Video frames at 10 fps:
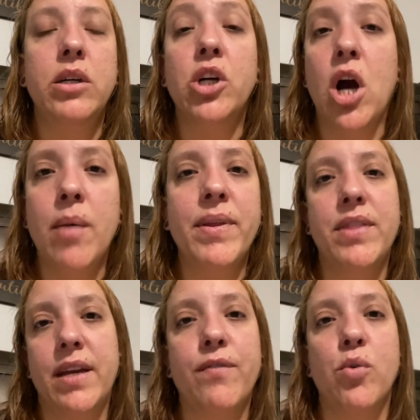common
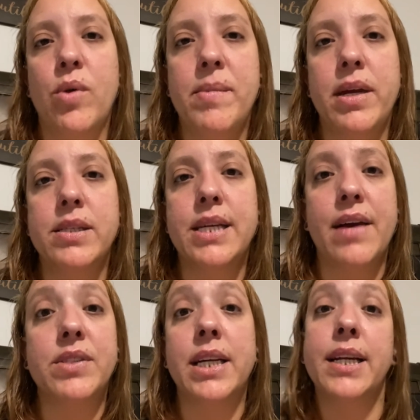thing for women to
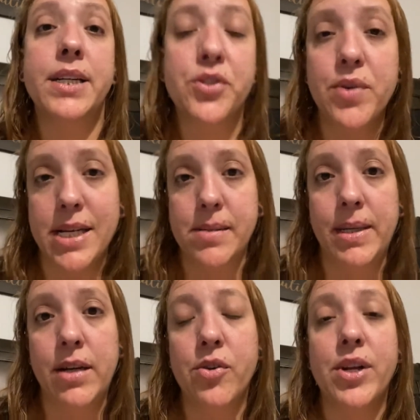have to get a hysterectomy